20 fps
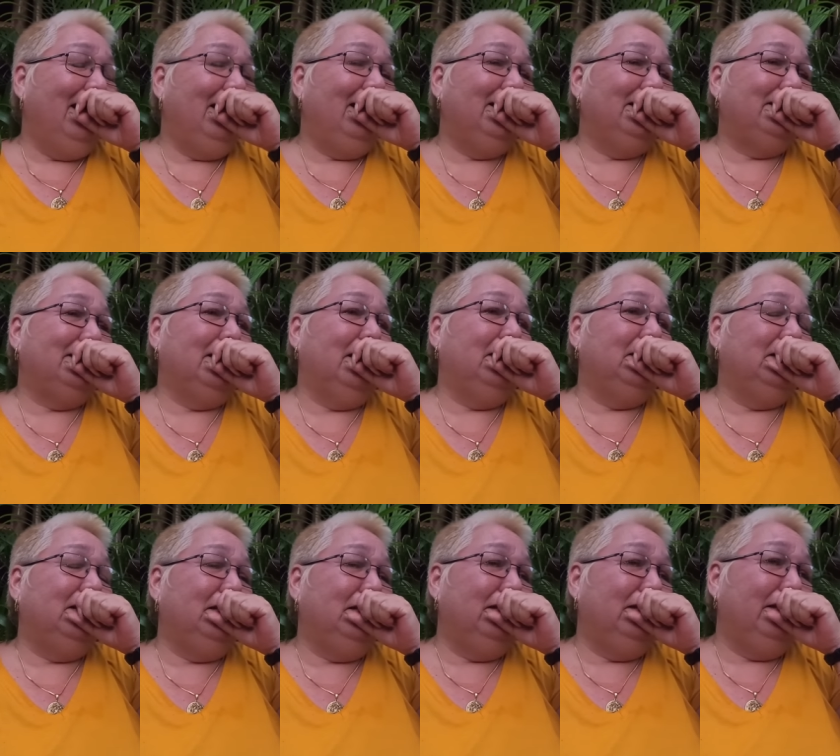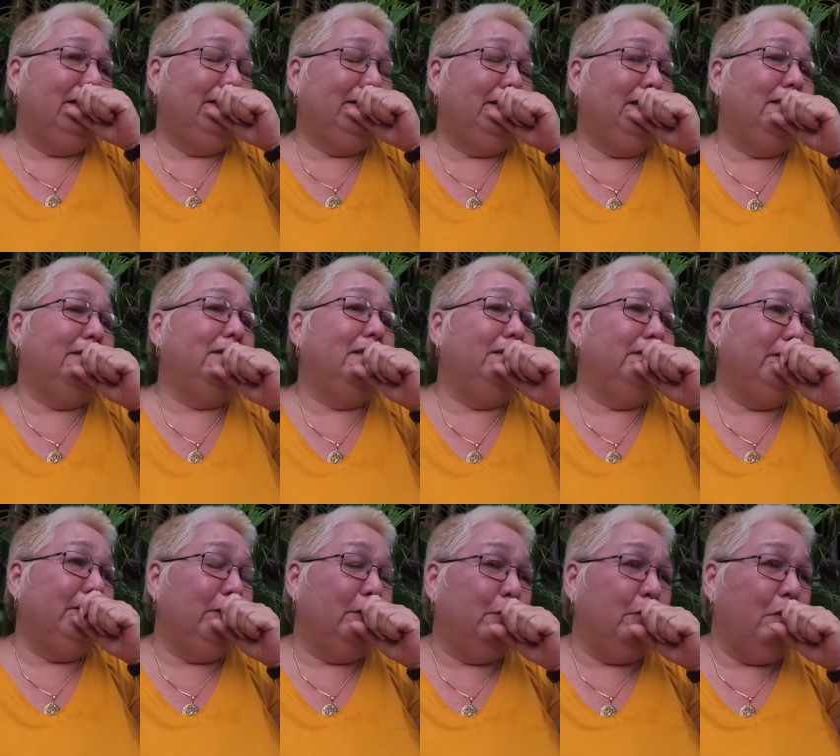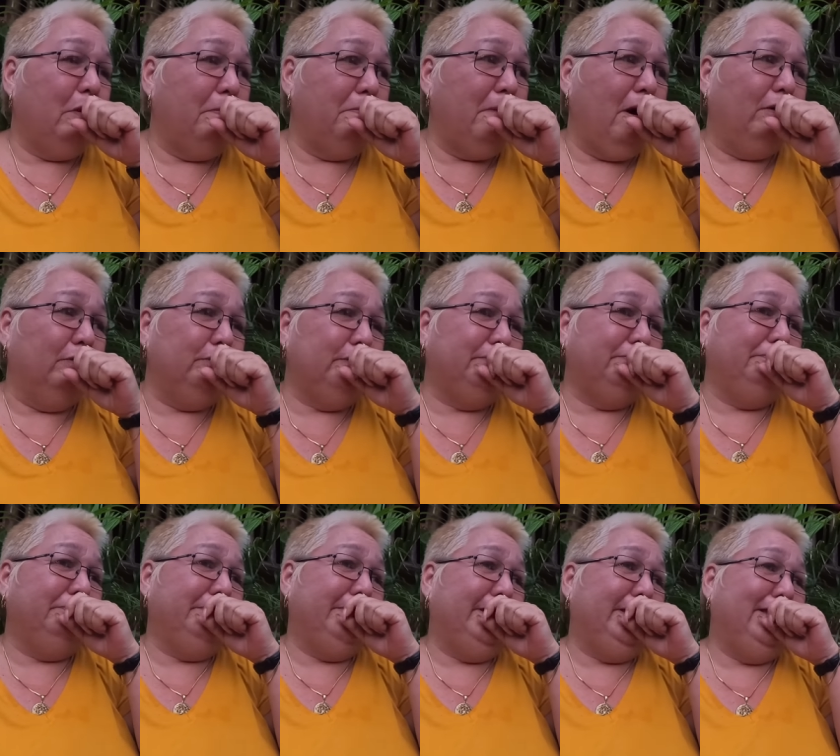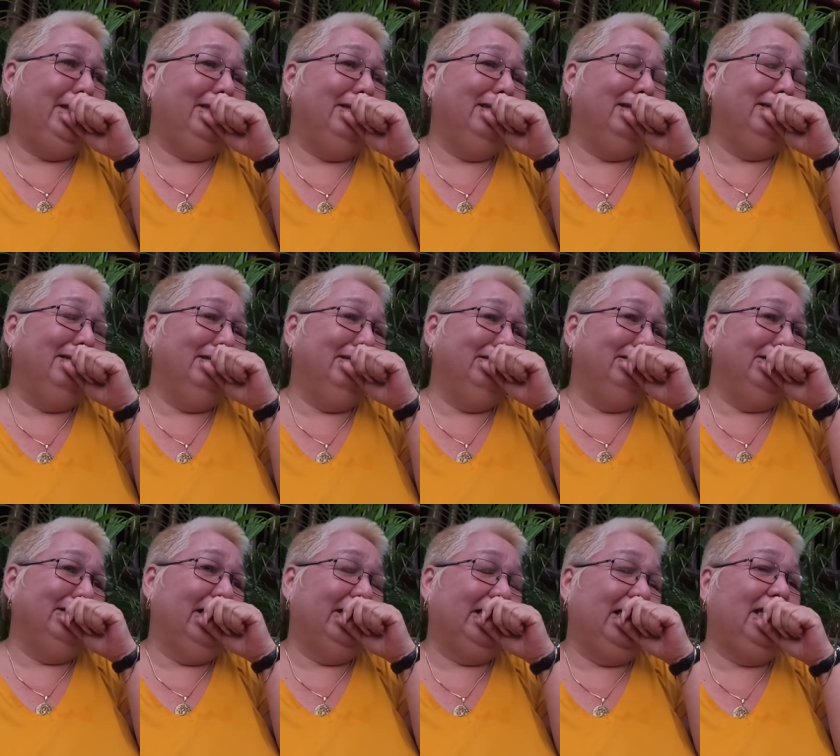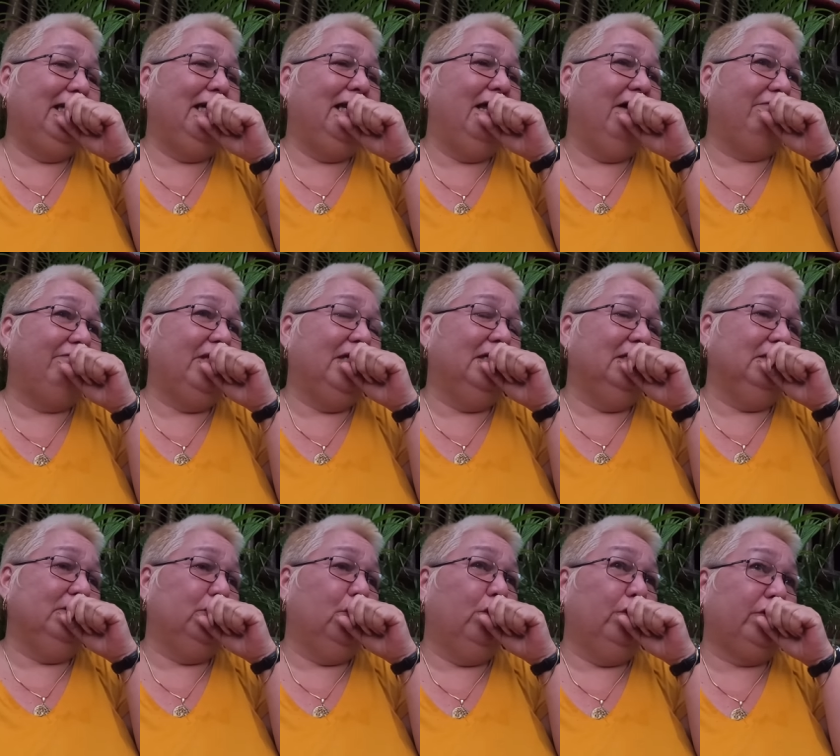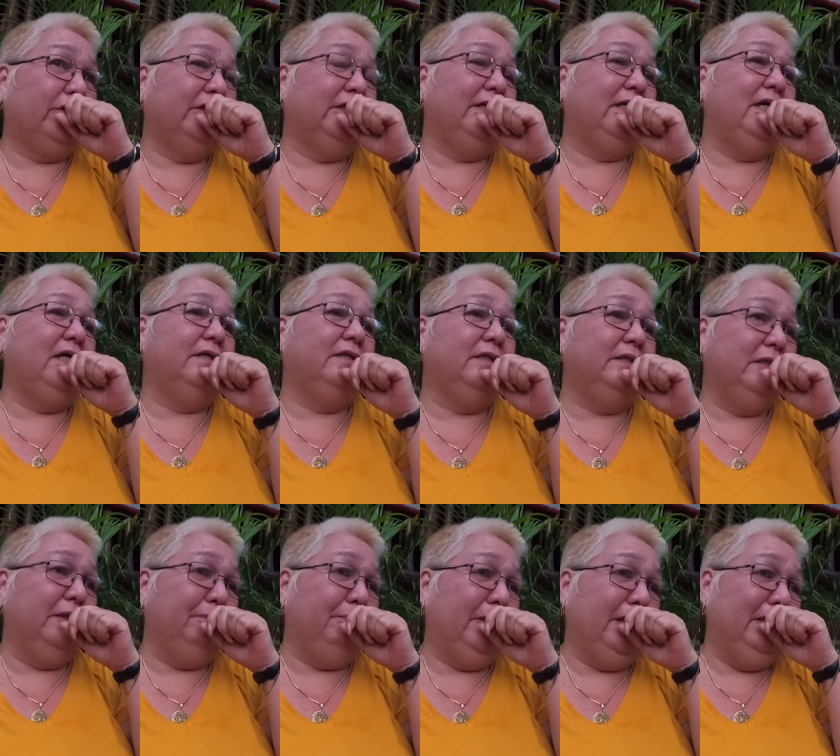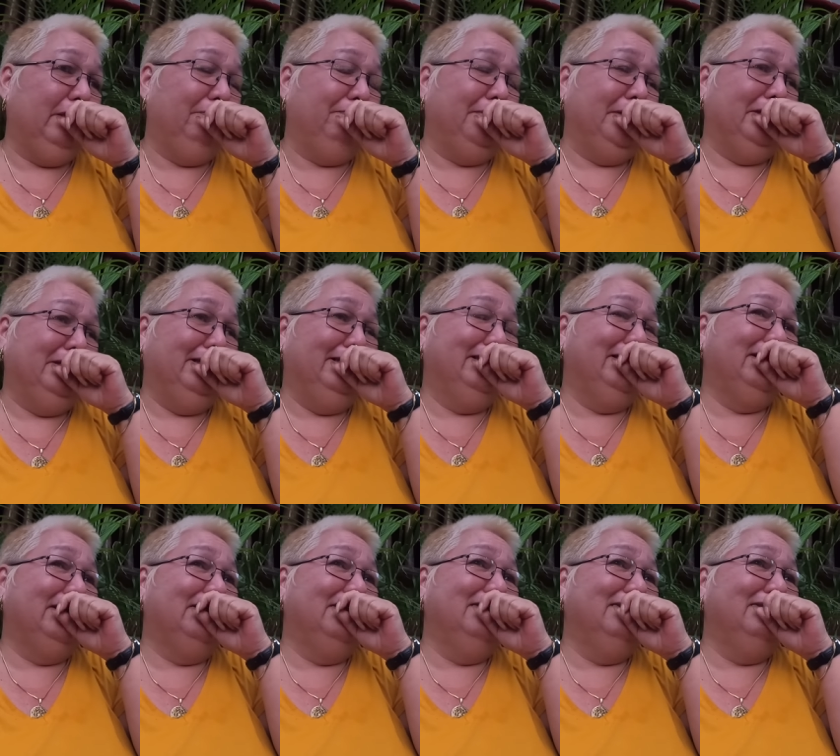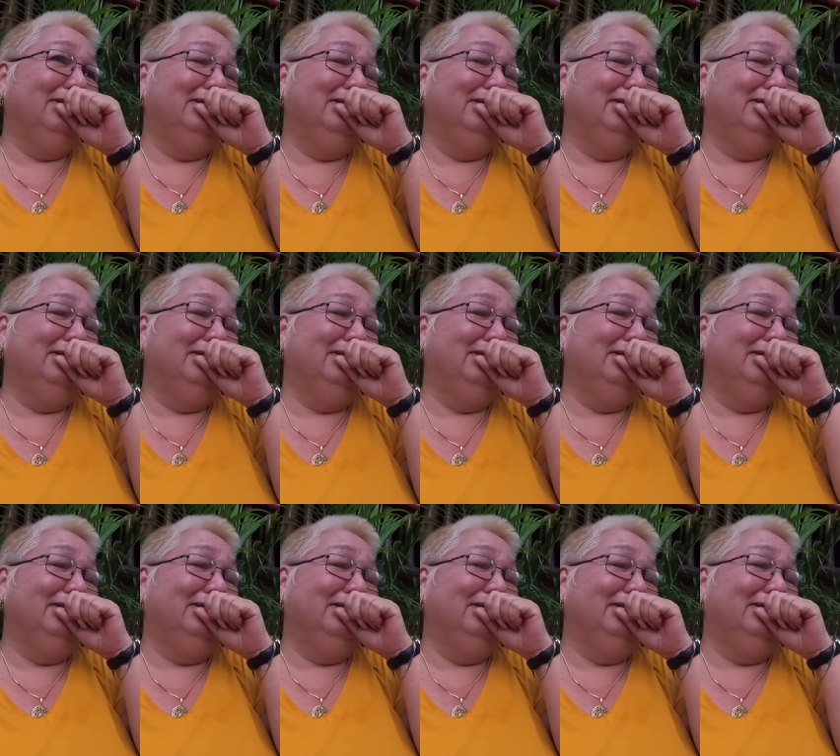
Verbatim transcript: He said he didn't know about me, that he left a daughter here in the Philippines.